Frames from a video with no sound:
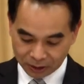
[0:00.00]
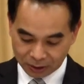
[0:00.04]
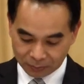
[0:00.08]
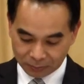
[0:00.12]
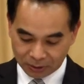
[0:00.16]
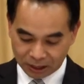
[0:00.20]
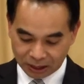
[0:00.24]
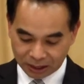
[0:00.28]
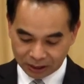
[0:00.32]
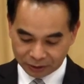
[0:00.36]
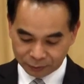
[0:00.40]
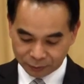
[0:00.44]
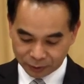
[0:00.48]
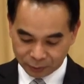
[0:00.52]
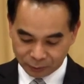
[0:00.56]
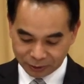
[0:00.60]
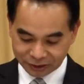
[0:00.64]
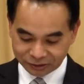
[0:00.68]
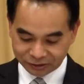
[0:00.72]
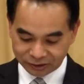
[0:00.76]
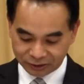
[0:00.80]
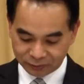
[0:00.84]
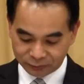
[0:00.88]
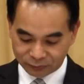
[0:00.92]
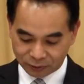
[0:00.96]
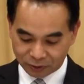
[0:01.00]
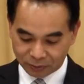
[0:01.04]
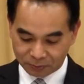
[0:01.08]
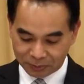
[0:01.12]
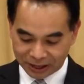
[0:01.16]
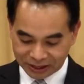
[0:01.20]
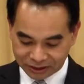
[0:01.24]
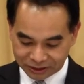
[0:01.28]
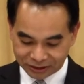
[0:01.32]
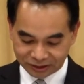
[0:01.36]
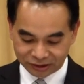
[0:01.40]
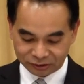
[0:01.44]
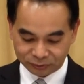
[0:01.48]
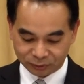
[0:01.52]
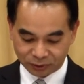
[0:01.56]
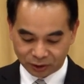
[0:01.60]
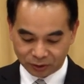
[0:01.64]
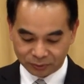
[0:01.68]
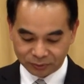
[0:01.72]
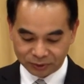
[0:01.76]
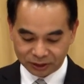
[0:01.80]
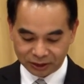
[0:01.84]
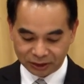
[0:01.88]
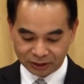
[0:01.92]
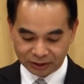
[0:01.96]
by requesting for budgets
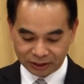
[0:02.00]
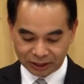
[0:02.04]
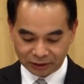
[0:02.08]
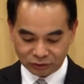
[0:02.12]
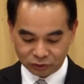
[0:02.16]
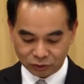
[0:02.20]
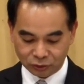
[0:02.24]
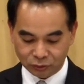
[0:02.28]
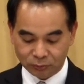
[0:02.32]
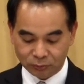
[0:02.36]
from the national